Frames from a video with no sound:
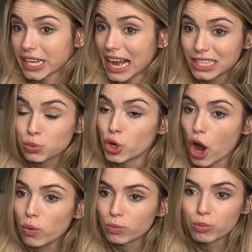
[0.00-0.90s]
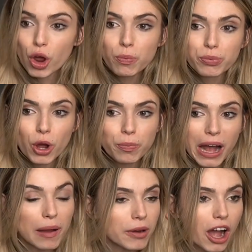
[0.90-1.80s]
guys, nope.
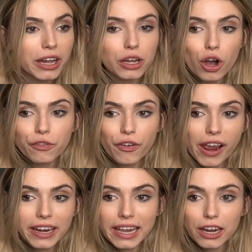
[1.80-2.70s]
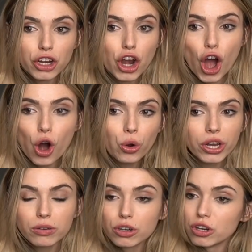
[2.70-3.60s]
I'm not going to go for any. No
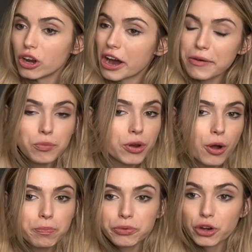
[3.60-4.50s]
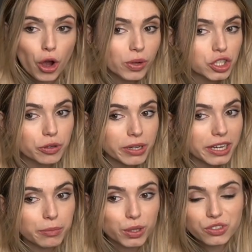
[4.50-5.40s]

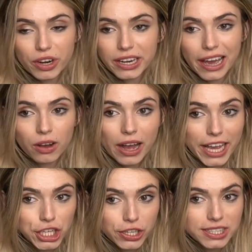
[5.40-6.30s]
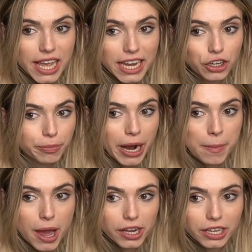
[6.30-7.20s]
intermediate moves right now. I could take her, but
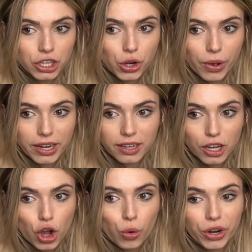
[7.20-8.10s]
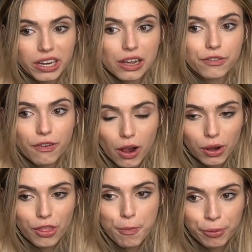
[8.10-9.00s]
I'm not going to do it. We're going to
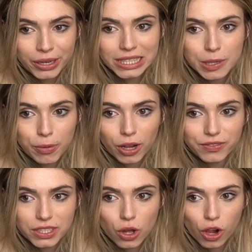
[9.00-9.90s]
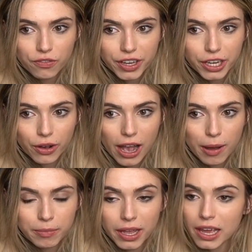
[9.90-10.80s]
follow the principle of this whole video.
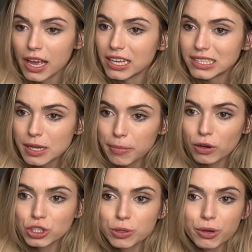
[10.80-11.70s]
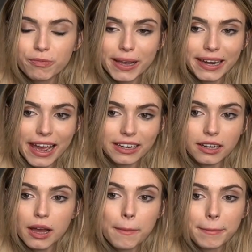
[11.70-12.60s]
I'm simply going to move my knight.
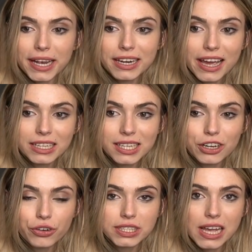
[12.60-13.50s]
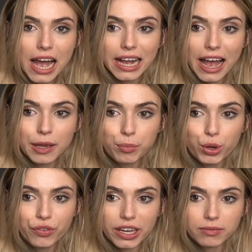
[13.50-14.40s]
My knight is under attack. I
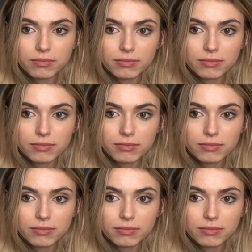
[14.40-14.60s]
move it.